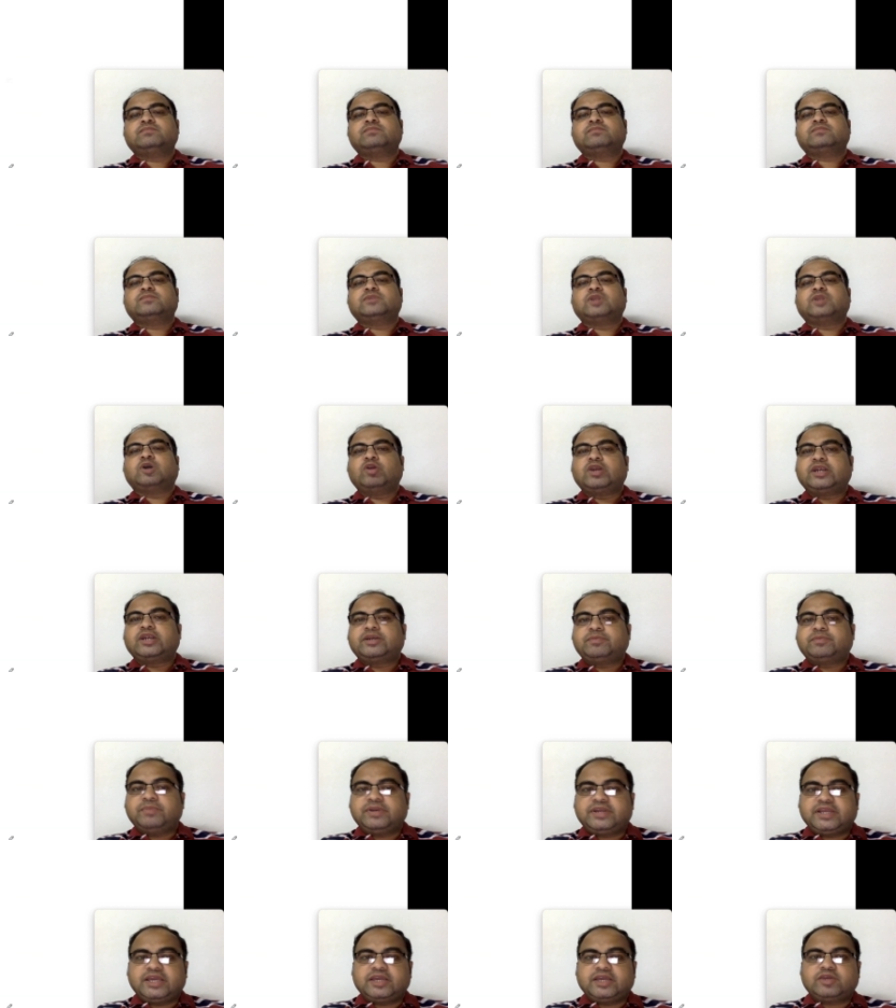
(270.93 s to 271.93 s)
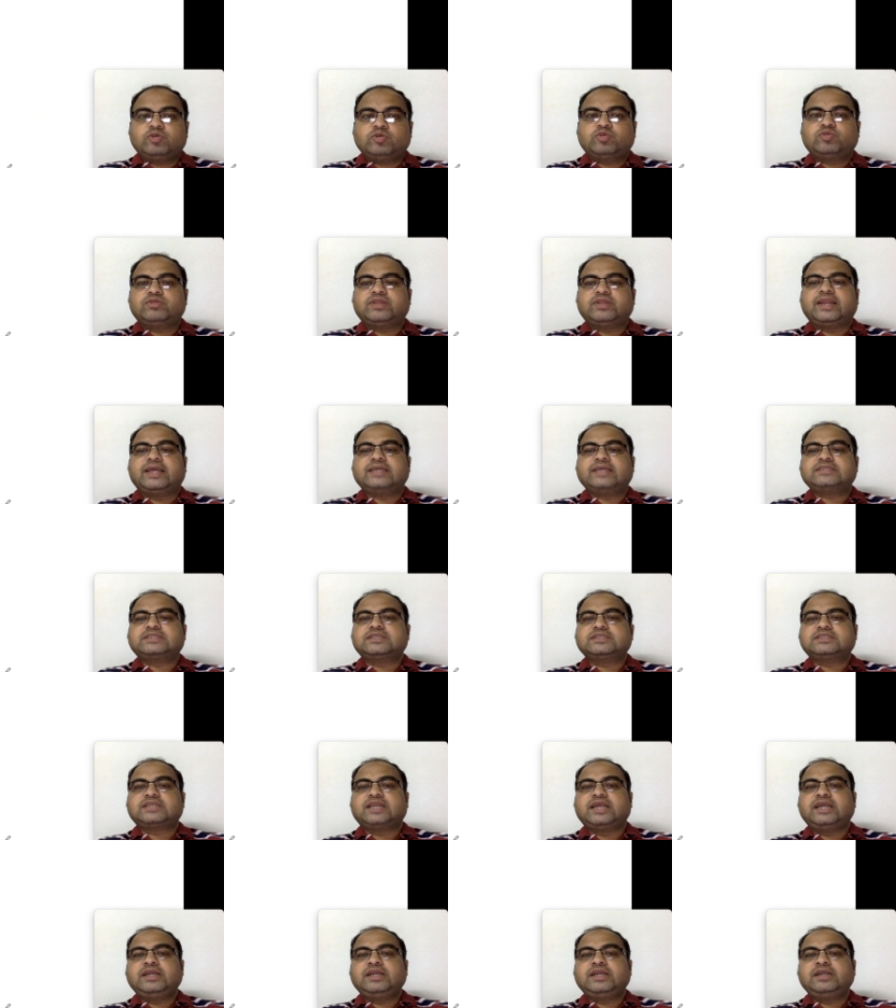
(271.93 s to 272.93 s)
now let me take you to the next
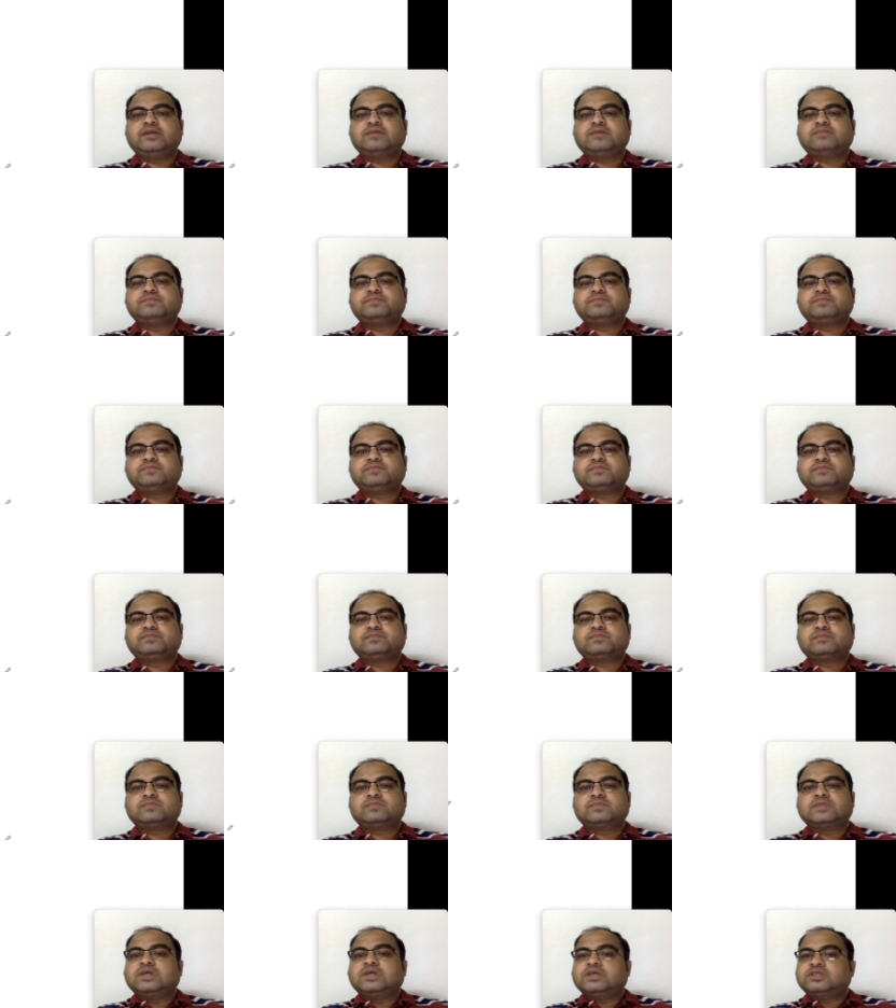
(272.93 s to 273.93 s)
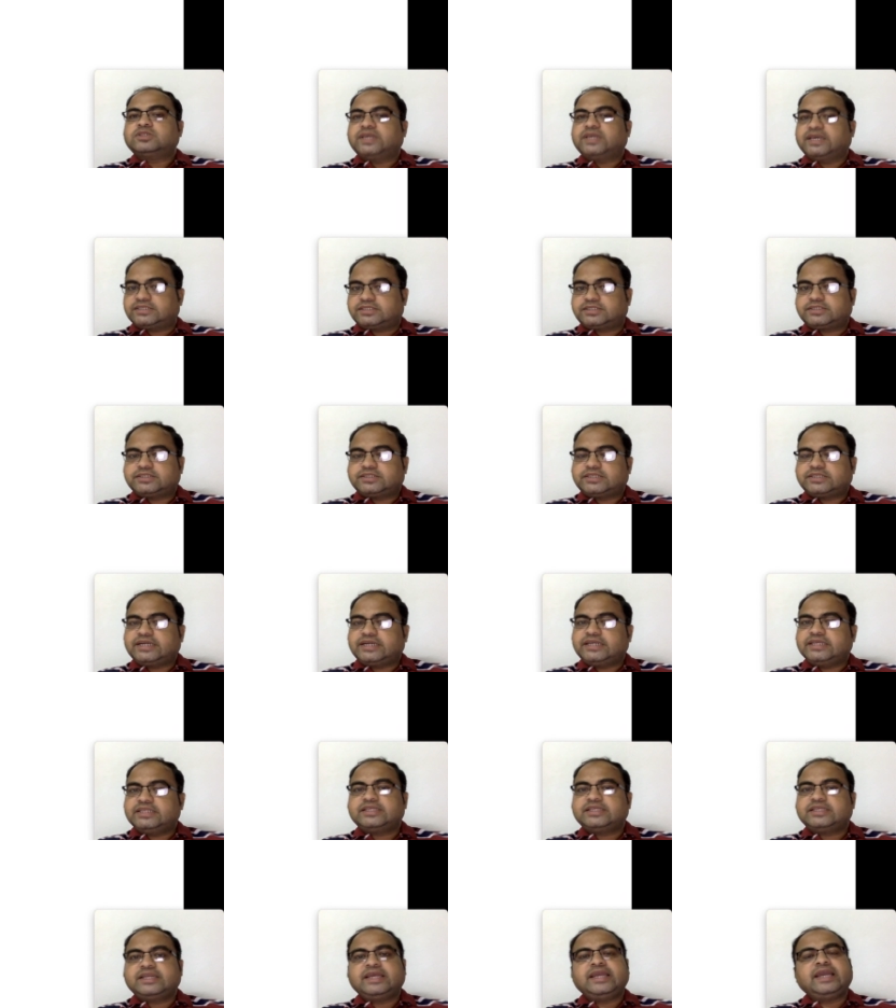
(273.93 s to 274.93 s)
slide yes
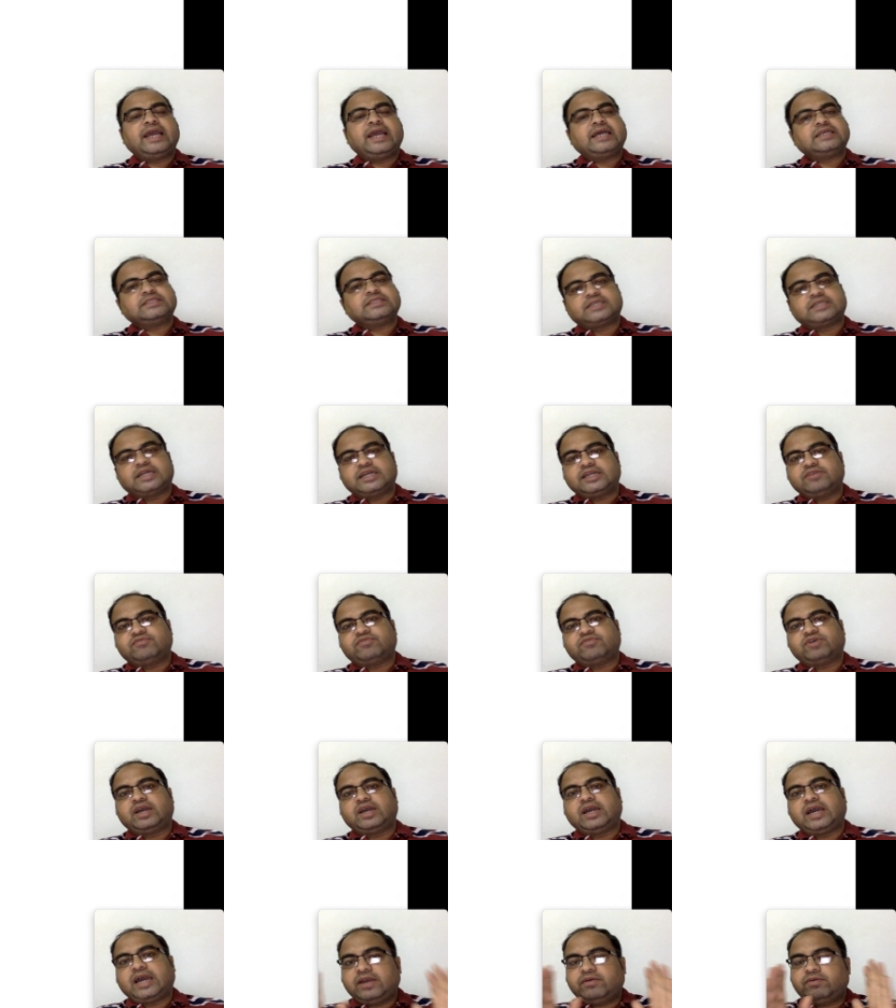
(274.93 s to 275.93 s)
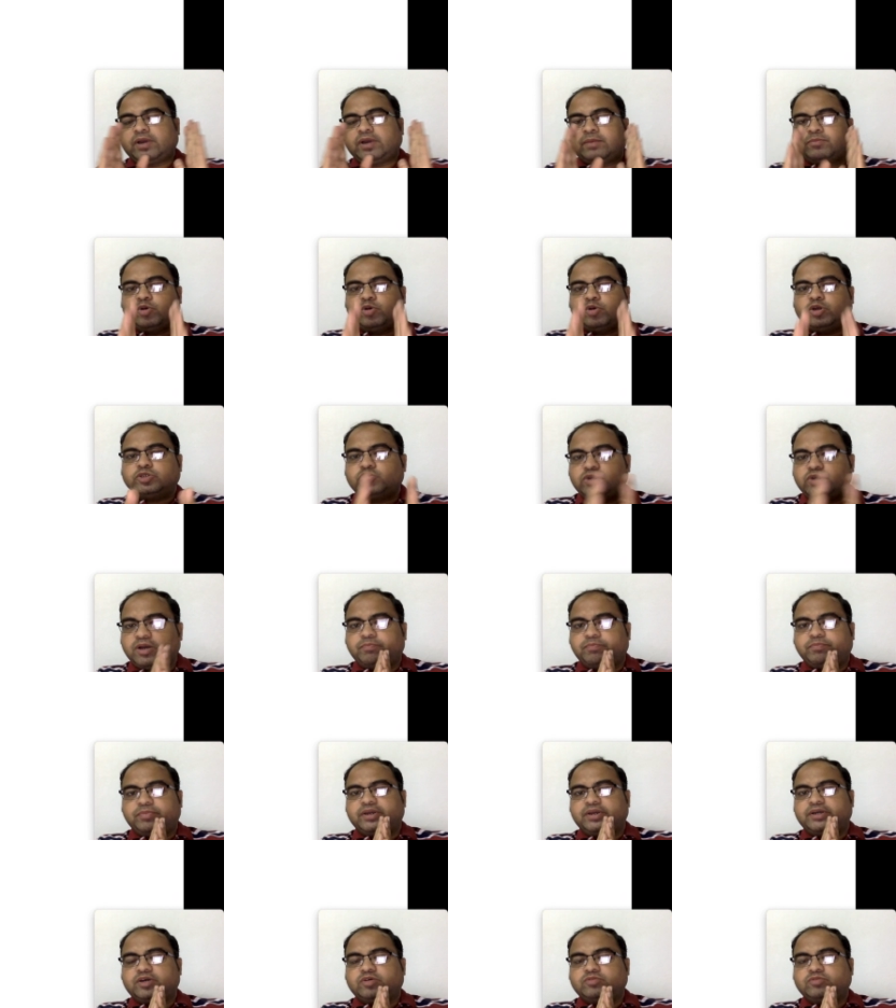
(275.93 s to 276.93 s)
33 and 35 I am going to
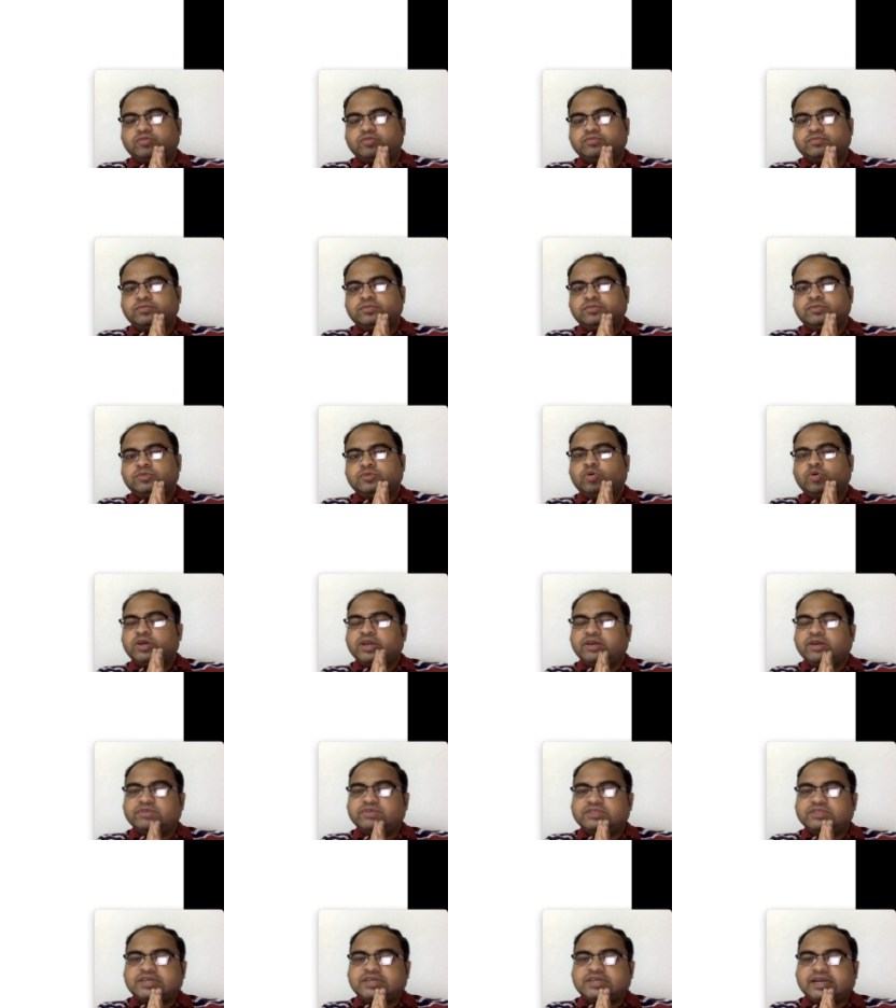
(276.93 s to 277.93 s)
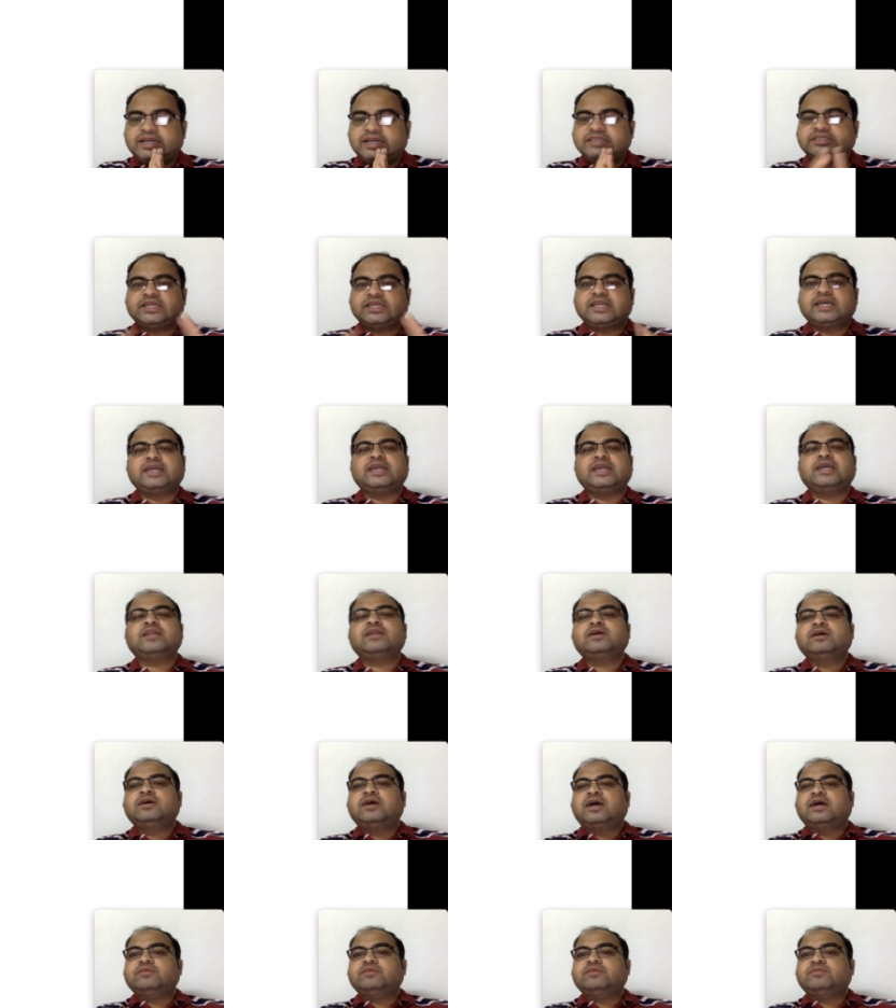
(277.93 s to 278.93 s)
compare now okay which condition again
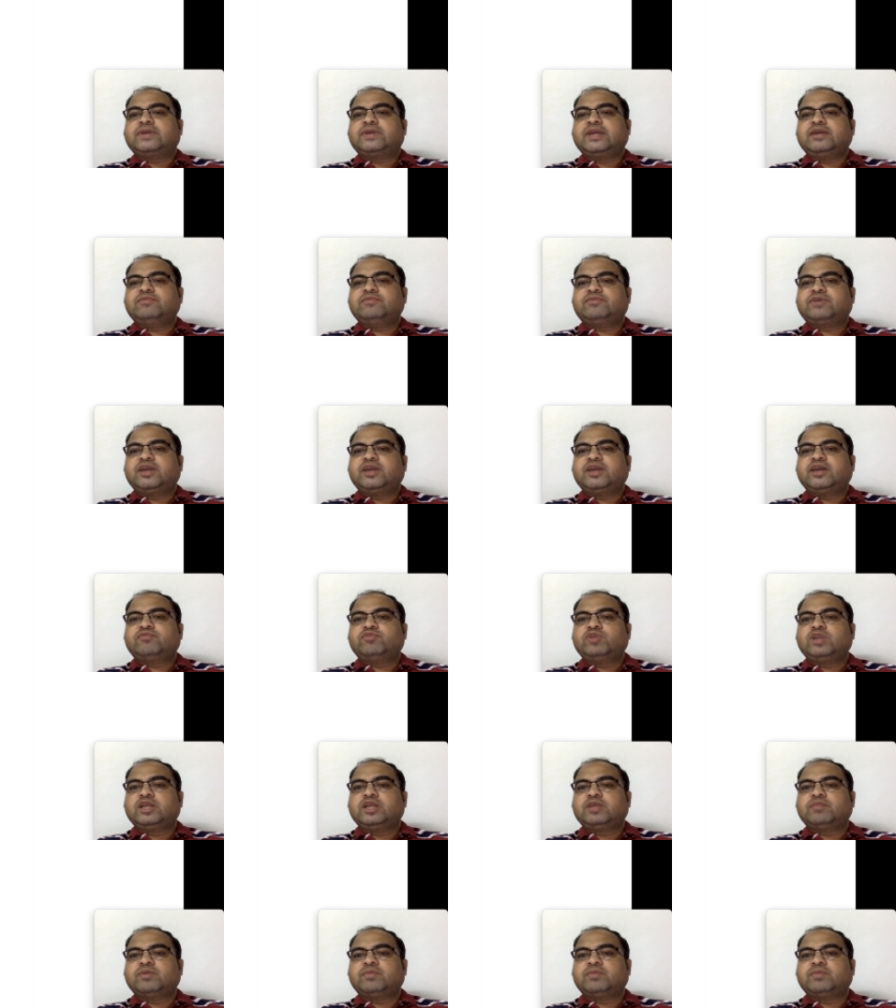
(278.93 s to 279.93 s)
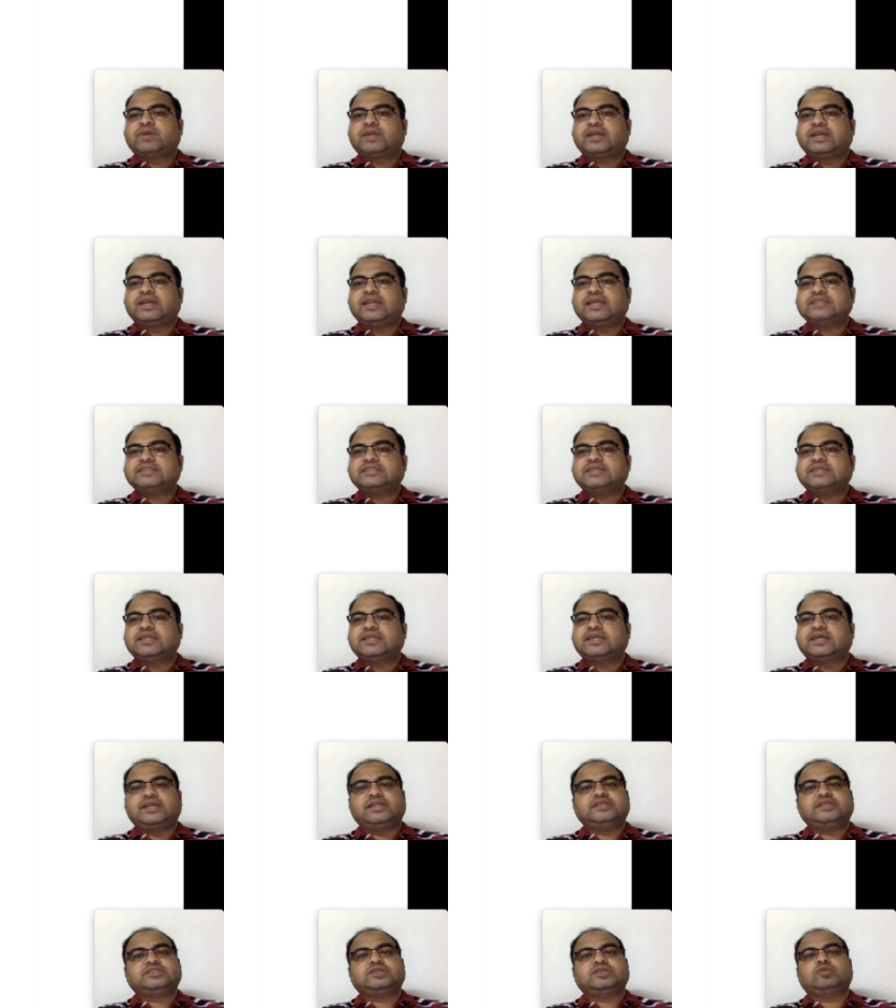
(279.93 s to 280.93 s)
carefully remember less than
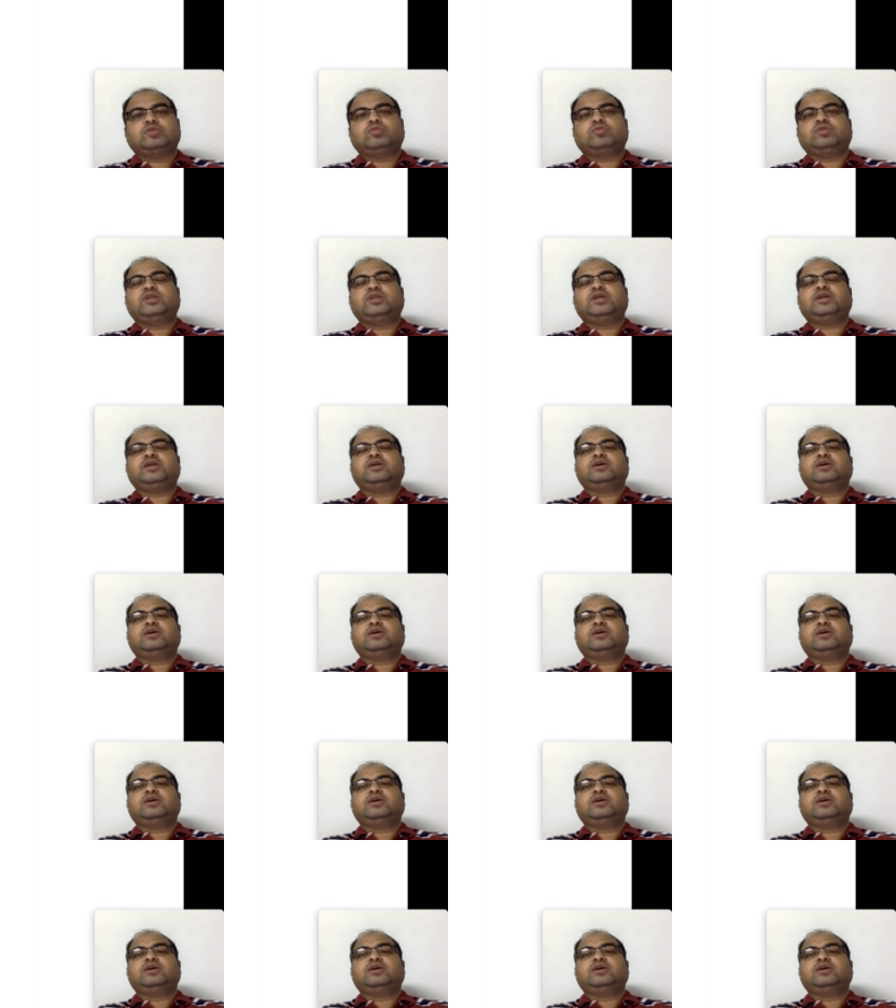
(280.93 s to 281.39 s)
condition only